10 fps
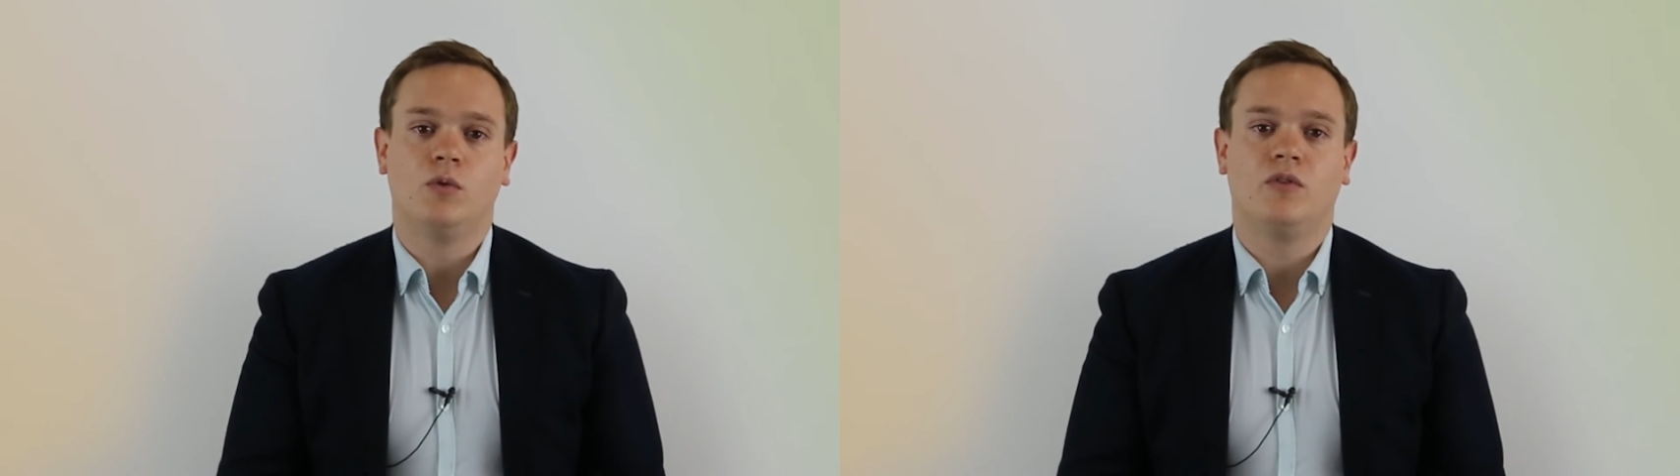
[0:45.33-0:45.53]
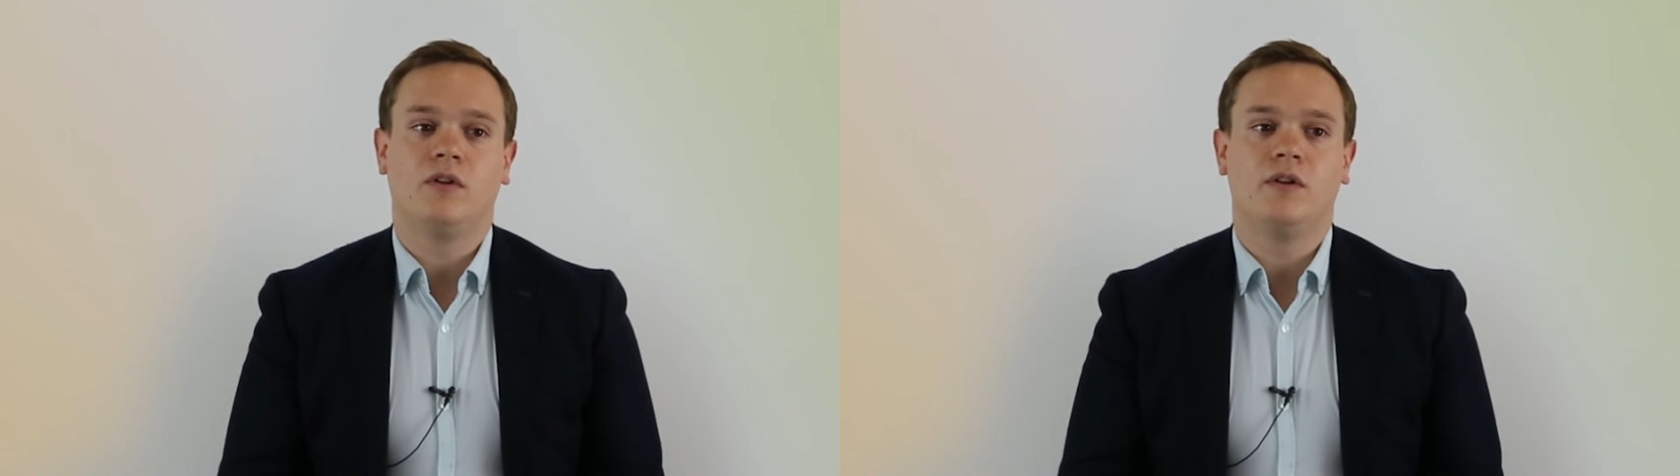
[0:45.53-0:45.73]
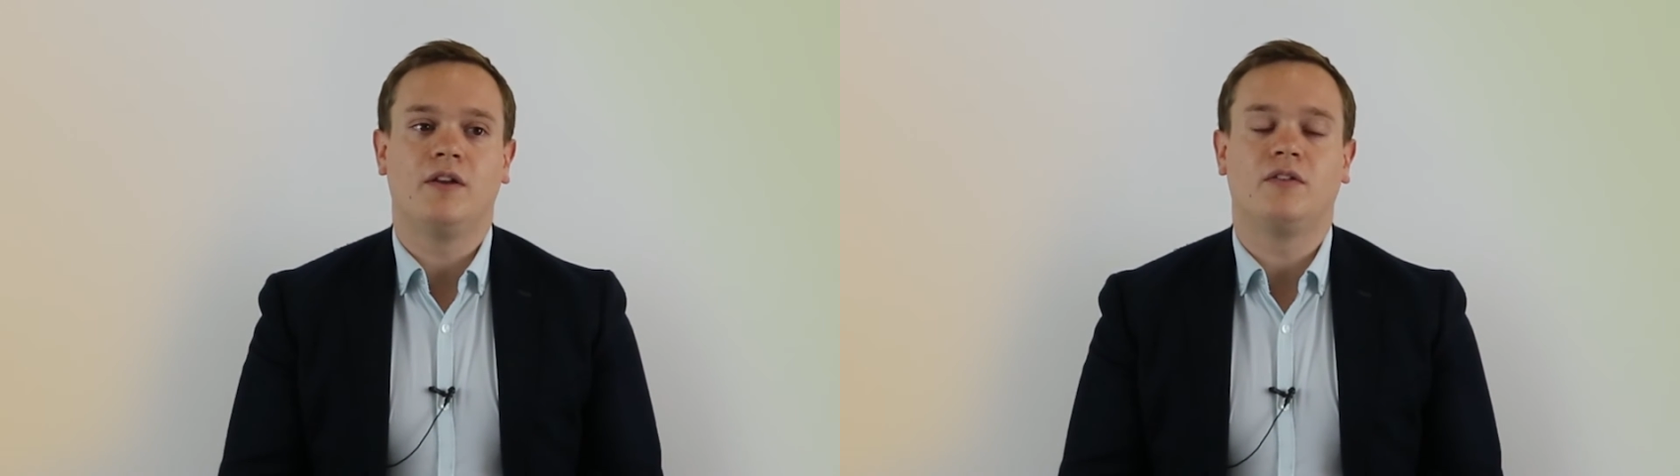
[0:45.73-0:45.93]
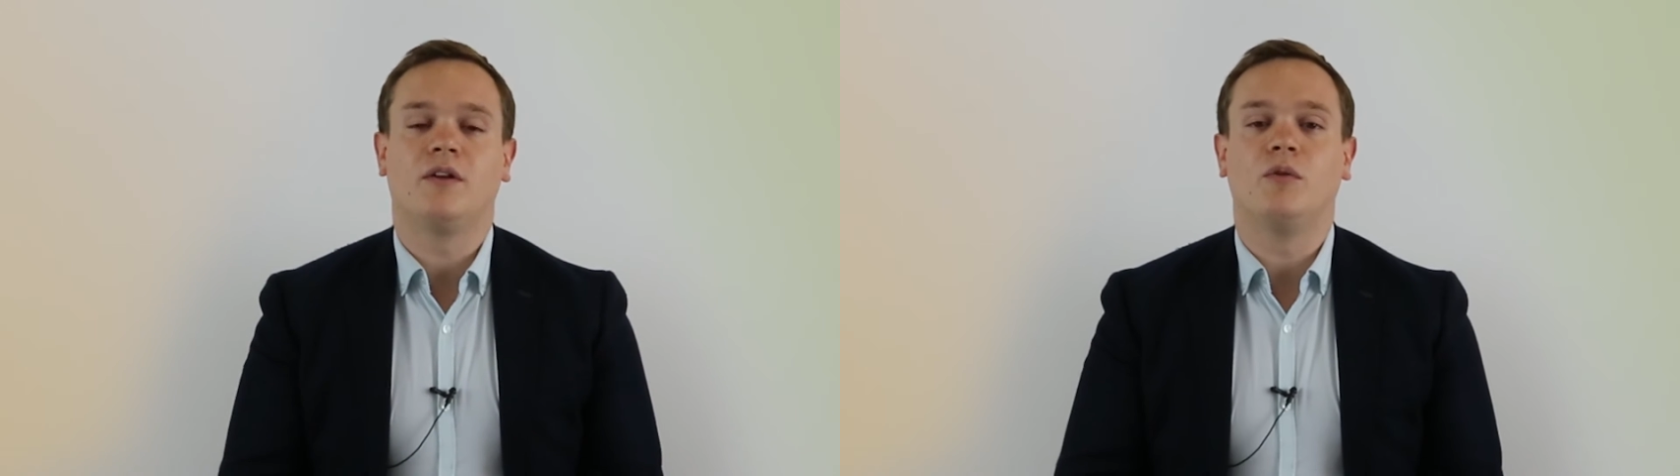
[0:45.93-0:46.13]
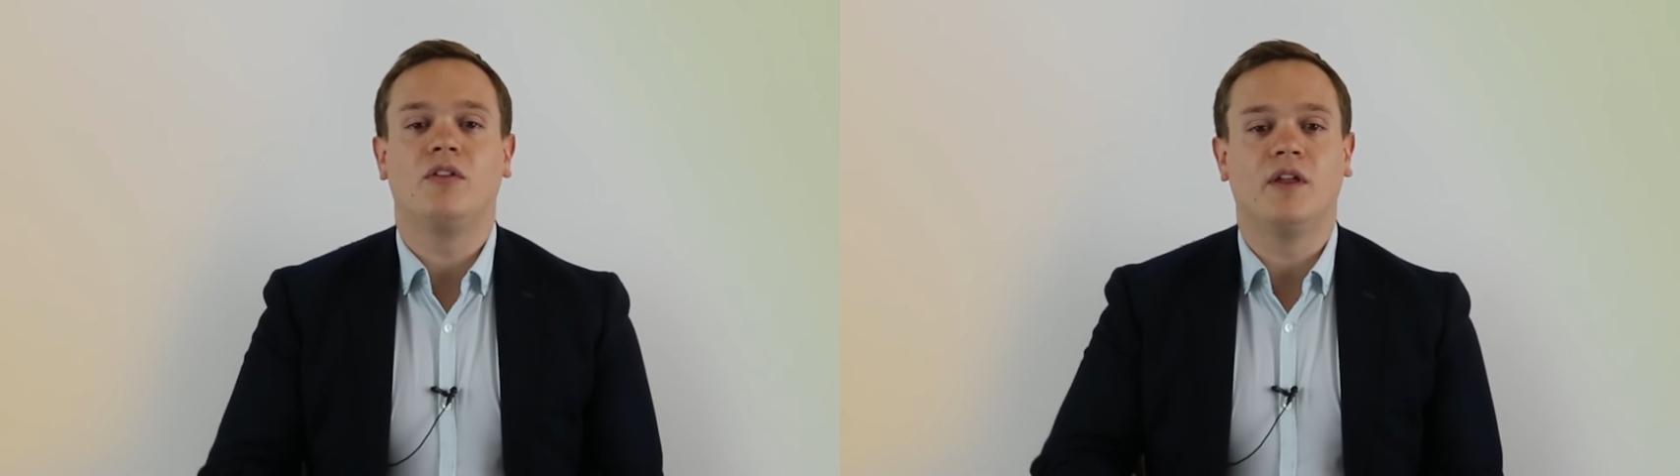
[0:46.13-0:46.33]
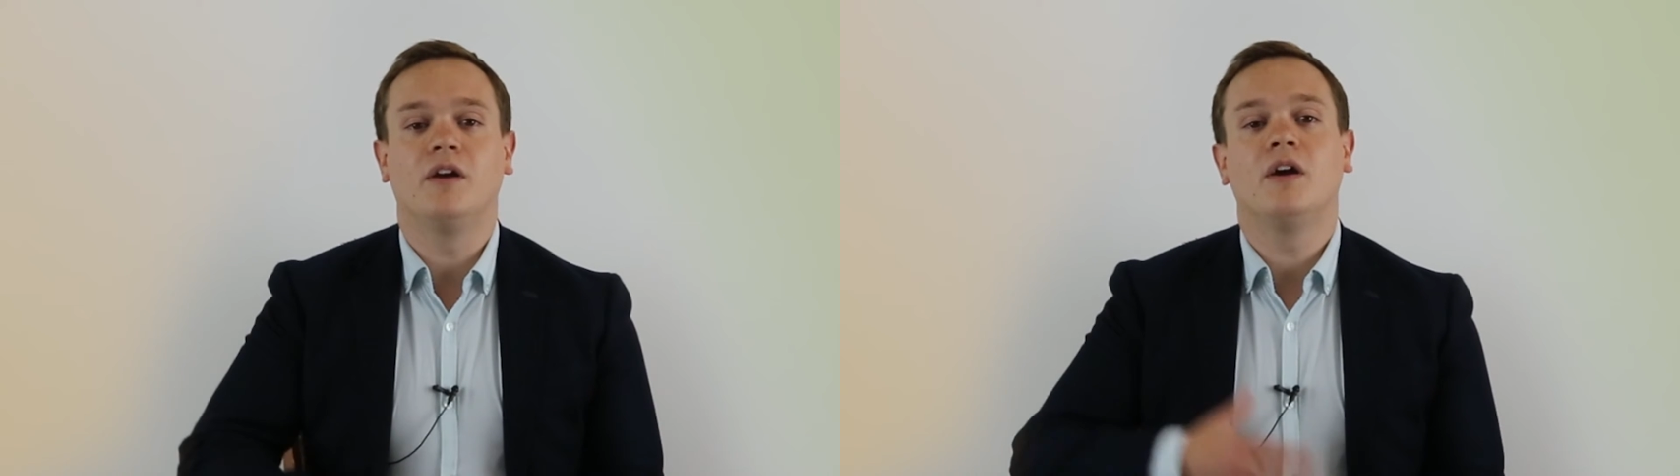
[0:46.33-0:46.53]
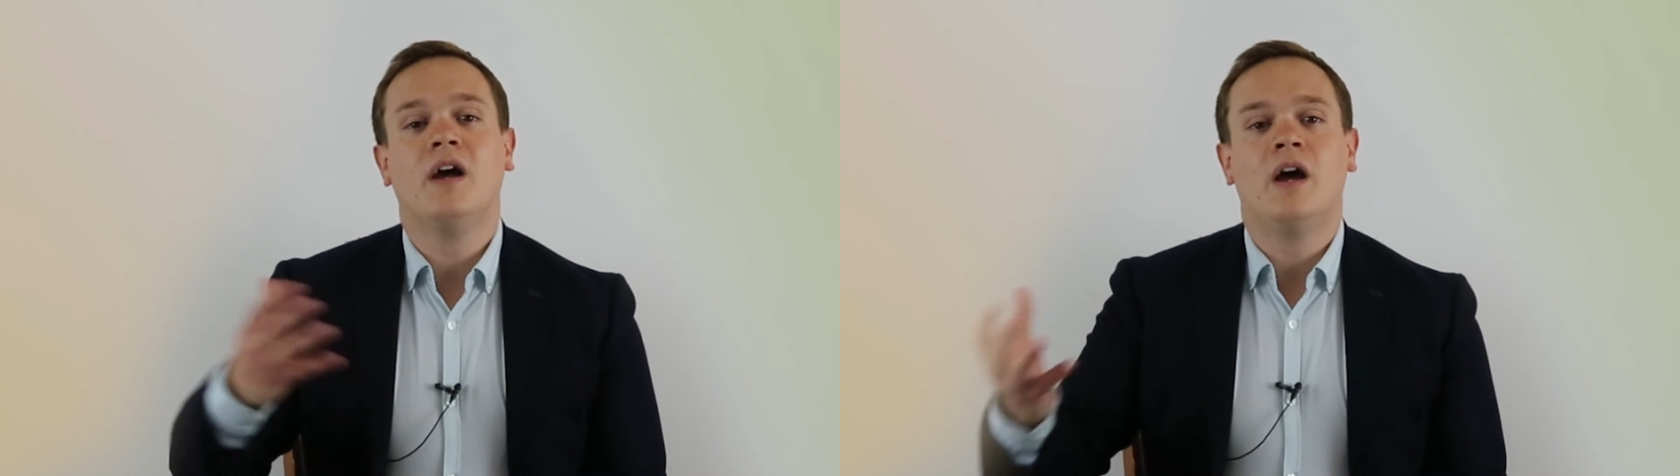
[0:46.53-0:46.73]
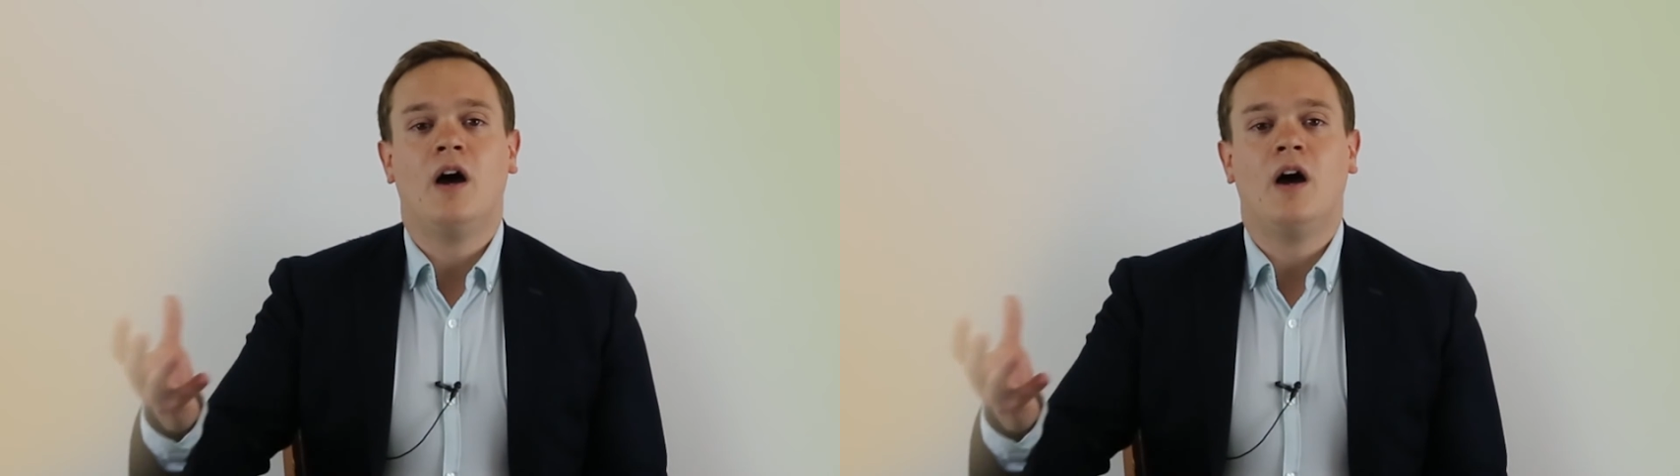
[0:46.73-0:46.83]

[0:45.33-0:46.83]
would necessarily think